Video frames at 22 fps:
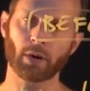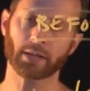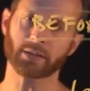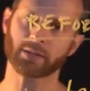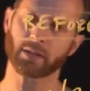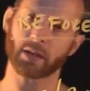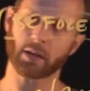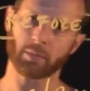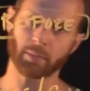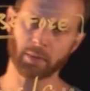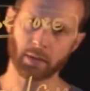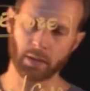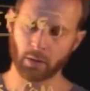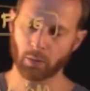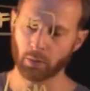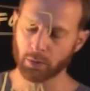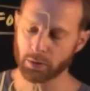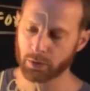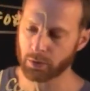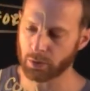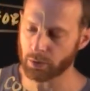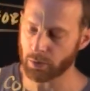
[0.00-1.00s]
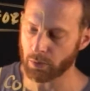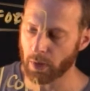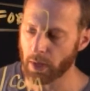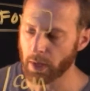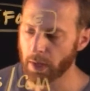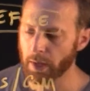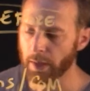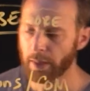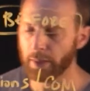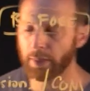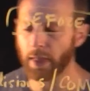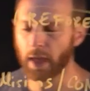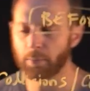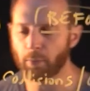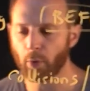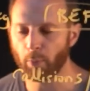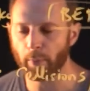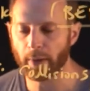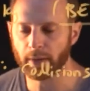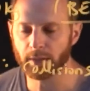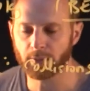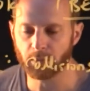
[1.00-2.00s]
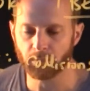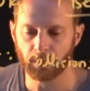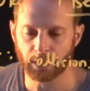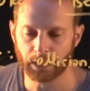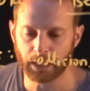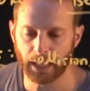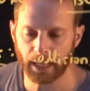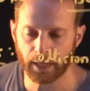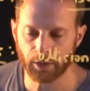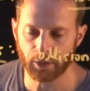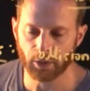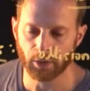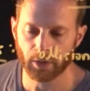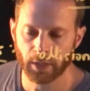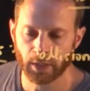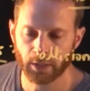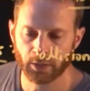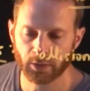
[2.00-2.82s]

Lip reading: it's got to be equal to that momentum later.